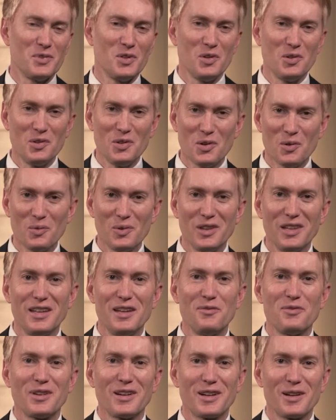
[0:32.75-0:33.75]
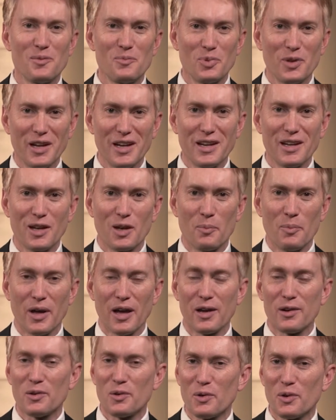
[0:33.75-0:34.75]
who you're really even complaining
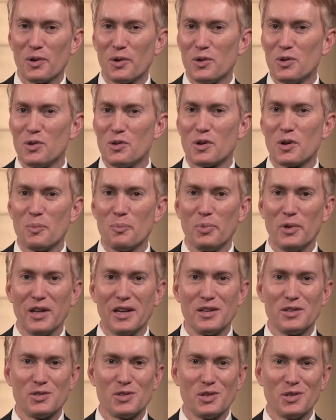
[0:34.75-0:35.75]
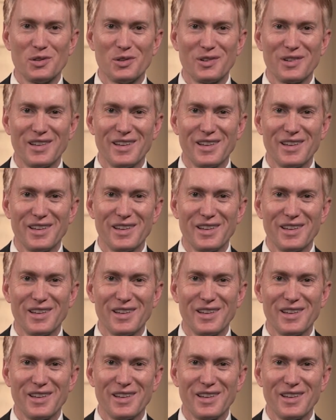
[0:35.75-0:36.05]
about or who you complain to?